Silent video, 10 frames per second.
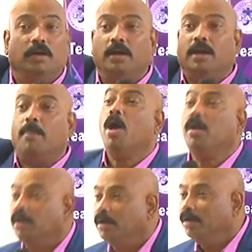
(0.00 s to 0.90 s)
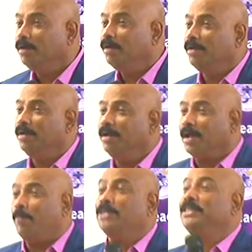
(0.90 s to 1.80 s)
Come on.
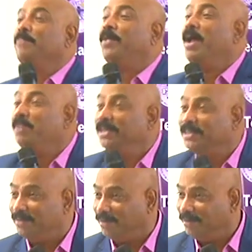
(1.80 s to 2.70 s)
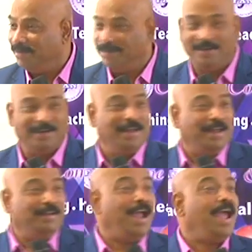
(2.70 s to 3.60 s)
Come on, say prime minister.
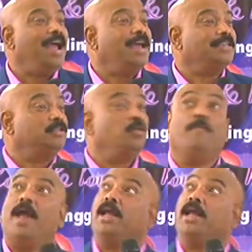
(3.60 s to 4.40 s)
Yes, to make